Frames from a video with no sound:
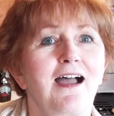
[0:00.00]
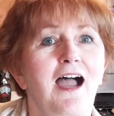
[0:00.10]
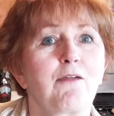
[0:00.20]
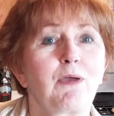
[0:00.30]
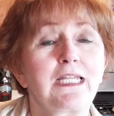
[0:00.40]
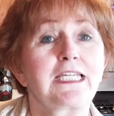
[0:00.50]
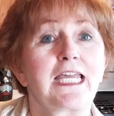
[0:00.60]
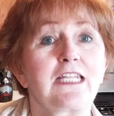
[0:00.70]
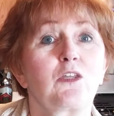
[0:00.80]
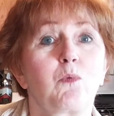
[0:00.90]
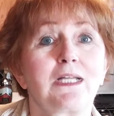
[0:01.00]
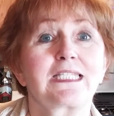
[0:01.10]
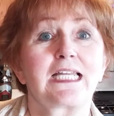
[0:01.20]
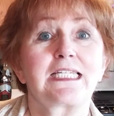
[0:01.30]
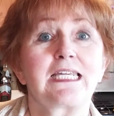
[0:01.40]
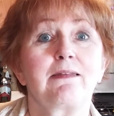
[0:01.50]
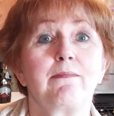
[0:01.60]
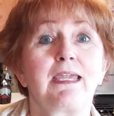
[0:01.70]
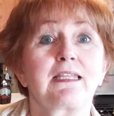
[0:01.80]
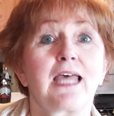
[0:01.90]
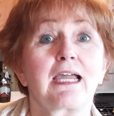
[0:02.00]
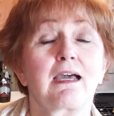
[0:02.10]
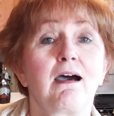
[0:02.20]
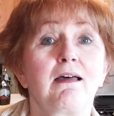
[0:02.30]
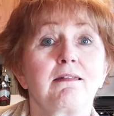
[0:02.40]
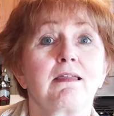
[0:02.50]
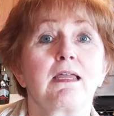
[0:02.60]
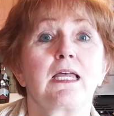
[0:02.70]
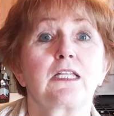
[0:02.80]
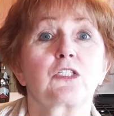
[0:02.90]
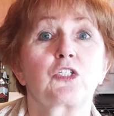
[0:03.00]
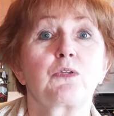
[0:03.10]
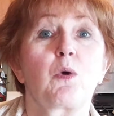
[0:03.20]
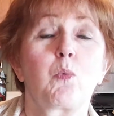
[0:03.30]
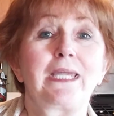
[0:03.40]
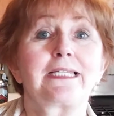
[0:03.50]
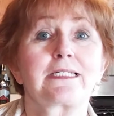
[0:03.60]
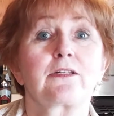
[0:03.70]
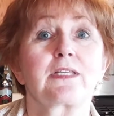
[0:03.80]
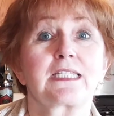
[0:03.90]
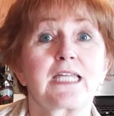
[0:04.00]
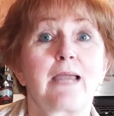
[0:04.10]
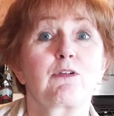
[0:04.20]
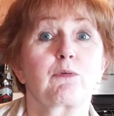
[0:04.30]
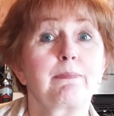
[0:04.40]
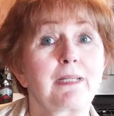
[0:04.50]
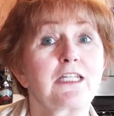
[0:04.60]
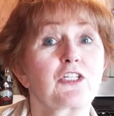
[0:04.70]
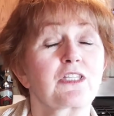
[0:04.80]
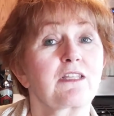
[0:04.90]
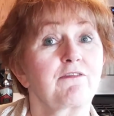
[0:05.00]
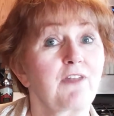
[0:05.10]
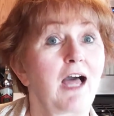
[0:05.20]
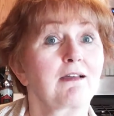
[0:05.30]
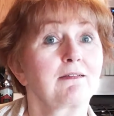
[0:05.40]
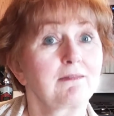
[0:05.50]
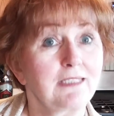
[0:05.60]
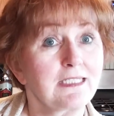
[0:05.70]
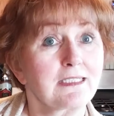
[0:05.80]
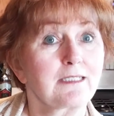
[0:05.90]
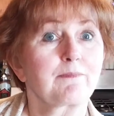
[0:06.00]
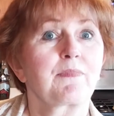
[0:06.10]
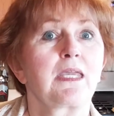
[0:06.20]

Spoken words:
I relegated the ones that didn't make that cut to the wait till it's time to replenish the flock list.